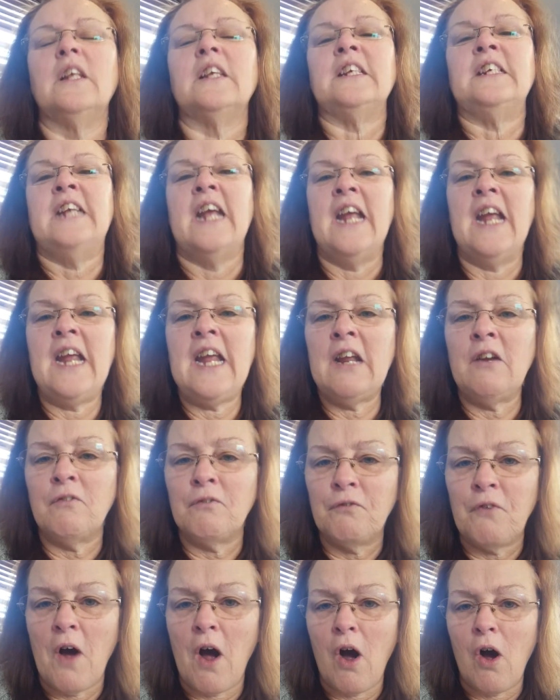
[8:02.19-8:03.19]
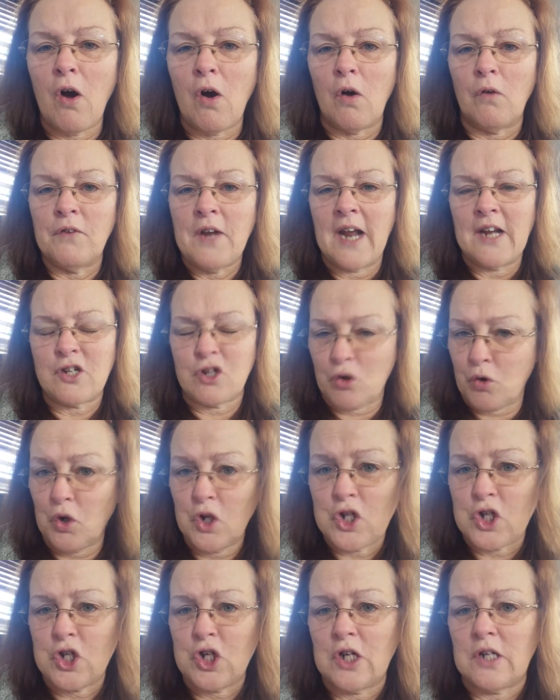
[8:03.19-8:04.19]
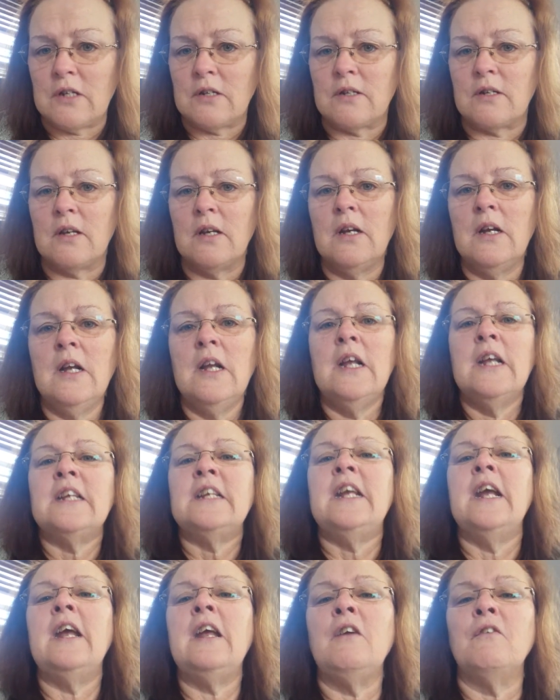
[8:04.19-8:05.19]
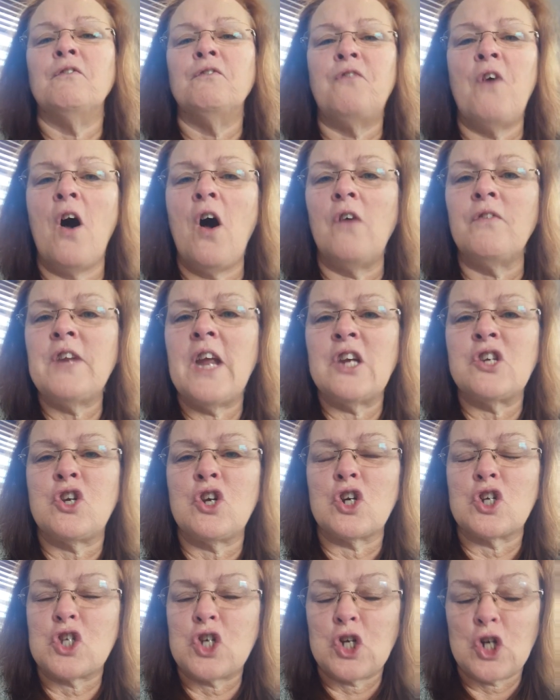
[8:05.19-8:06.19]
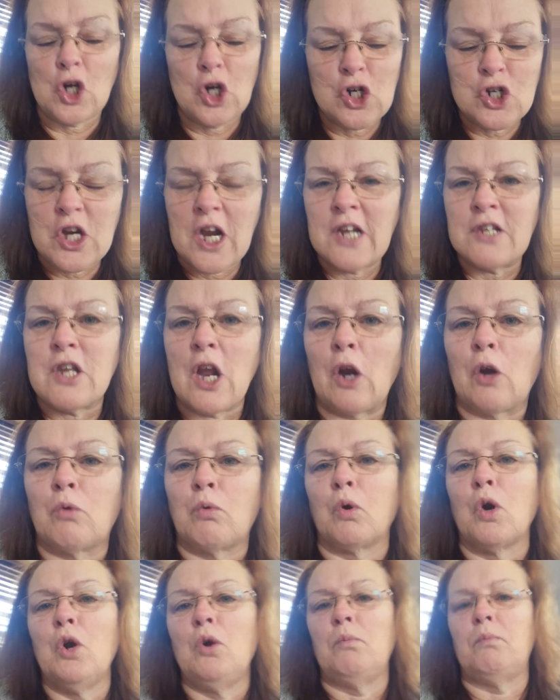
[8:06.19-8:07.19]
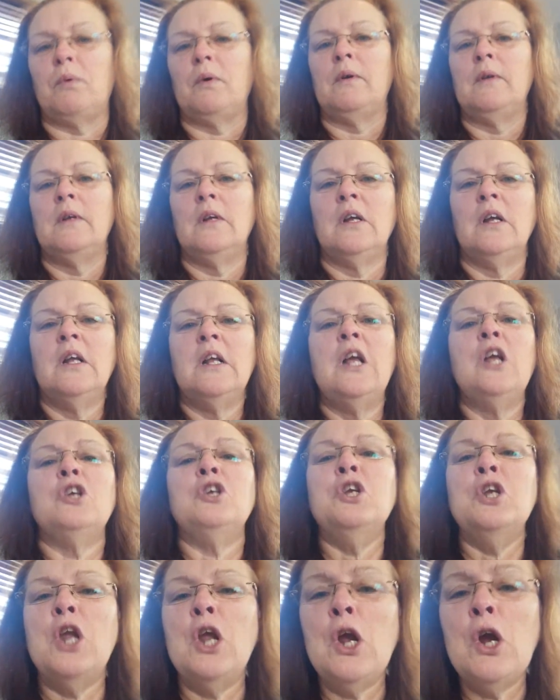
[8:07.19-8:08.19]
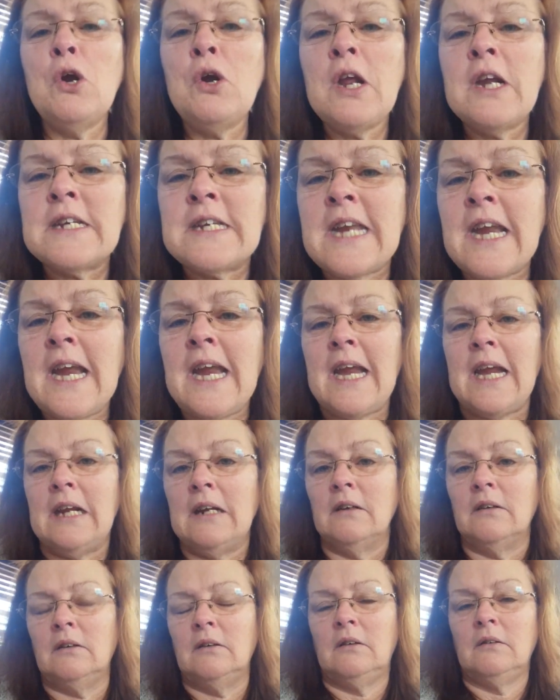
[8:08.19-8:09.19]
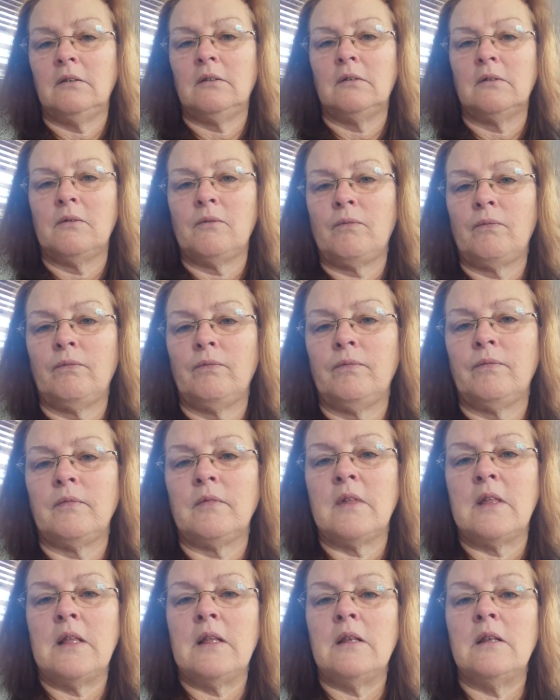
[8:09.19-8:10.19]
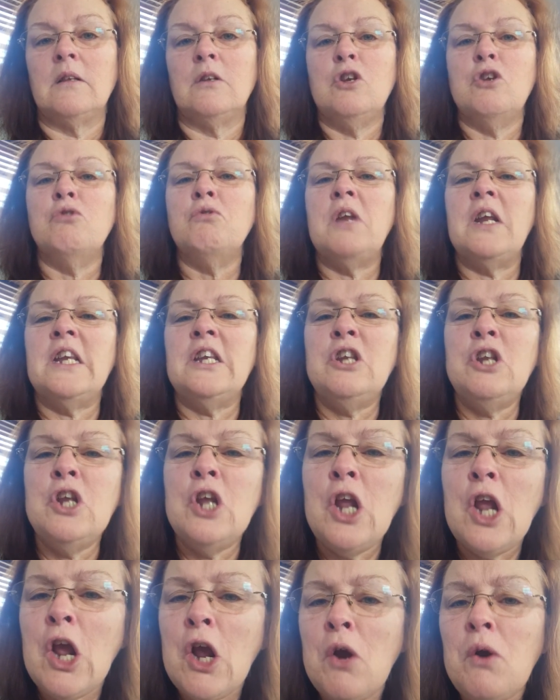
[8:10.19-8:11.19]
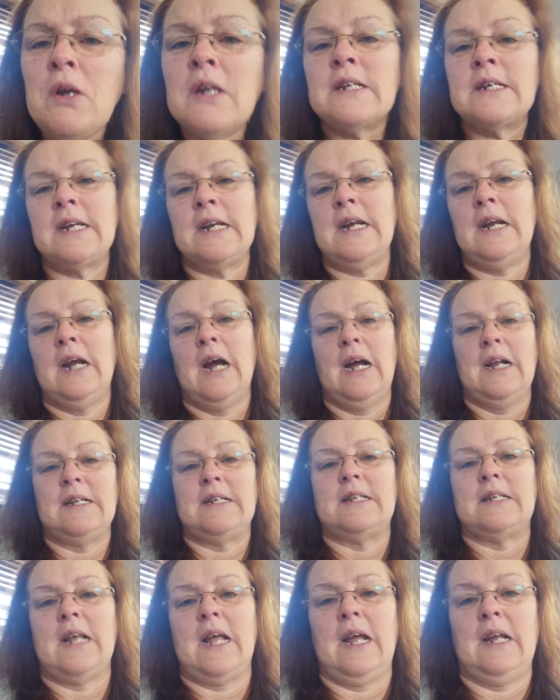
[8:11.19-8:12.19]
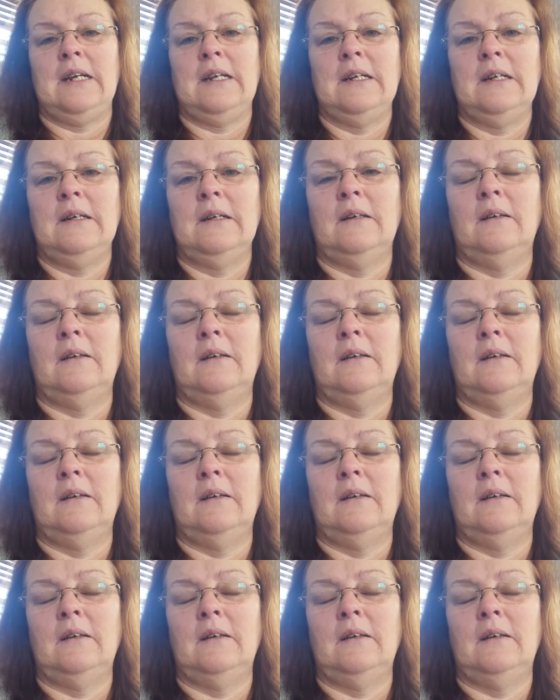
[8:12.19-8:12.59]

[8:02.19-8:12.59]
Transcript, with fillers: Get involved as Christians. Get involved as your church, as a group. Unity. You need unity, God said.